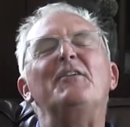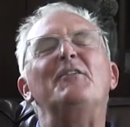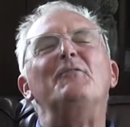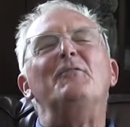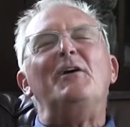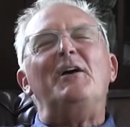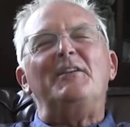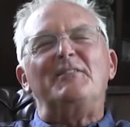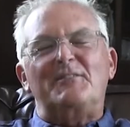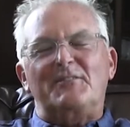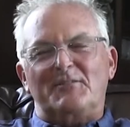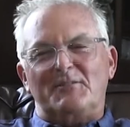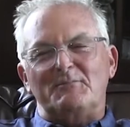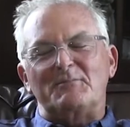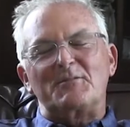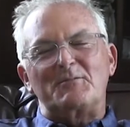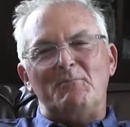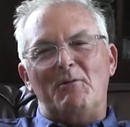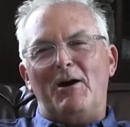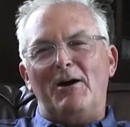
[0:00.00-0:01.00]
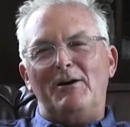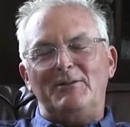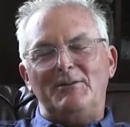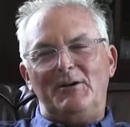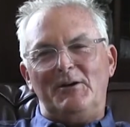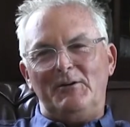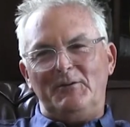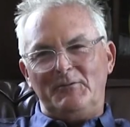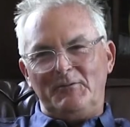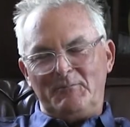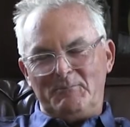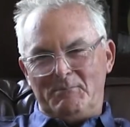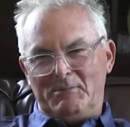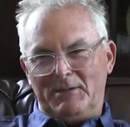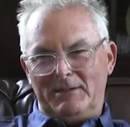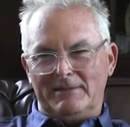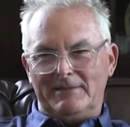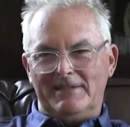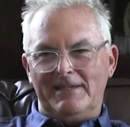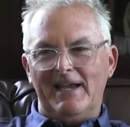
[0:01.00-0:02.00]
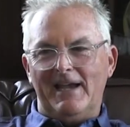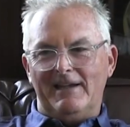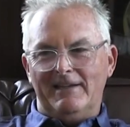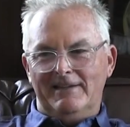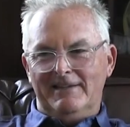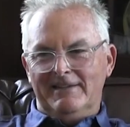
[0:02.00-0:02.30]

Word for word: there was some small loans, but yeah.